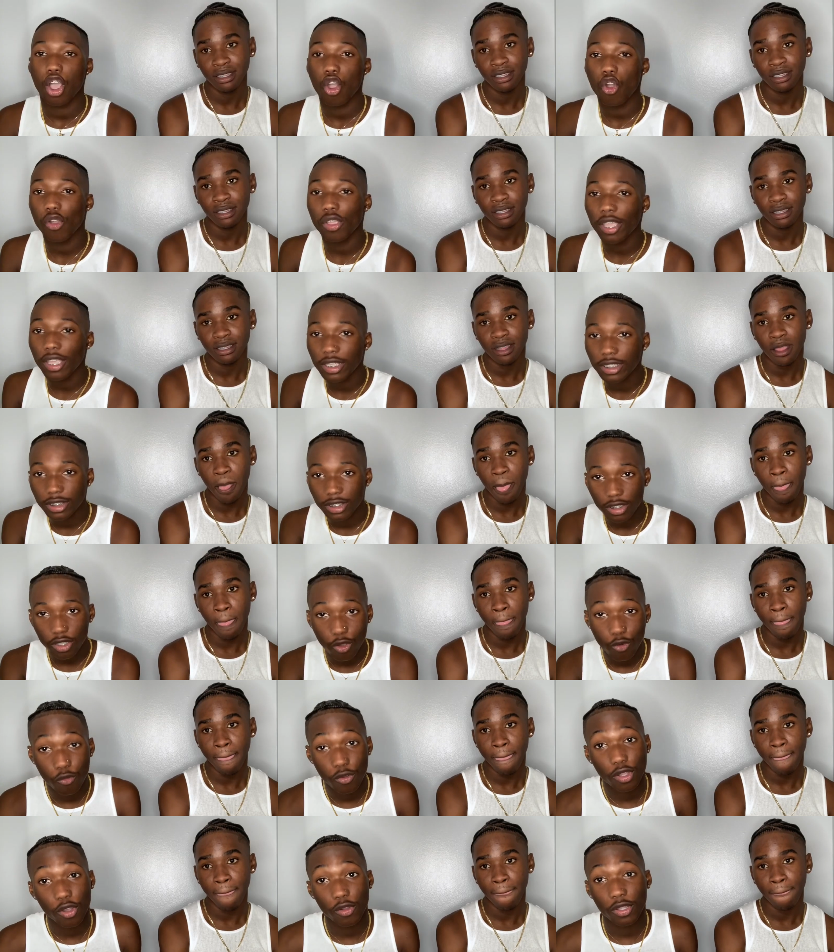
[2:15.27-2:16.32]
Speaker 1: Okay, so we're
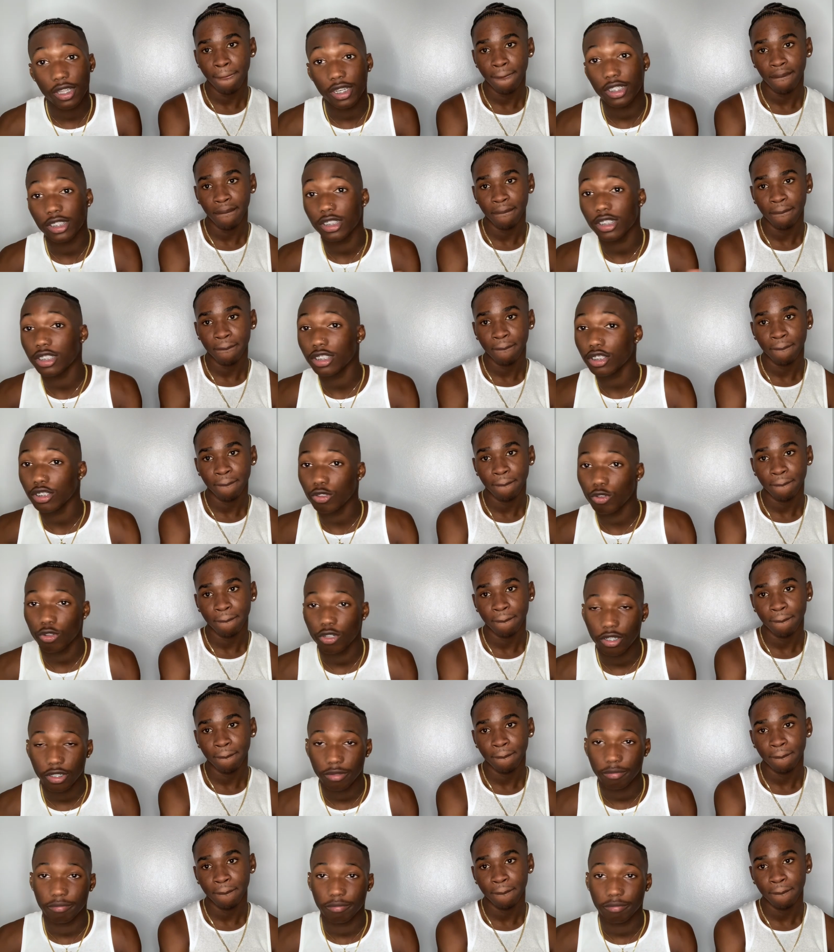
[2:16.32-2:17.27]
gonna get into the story.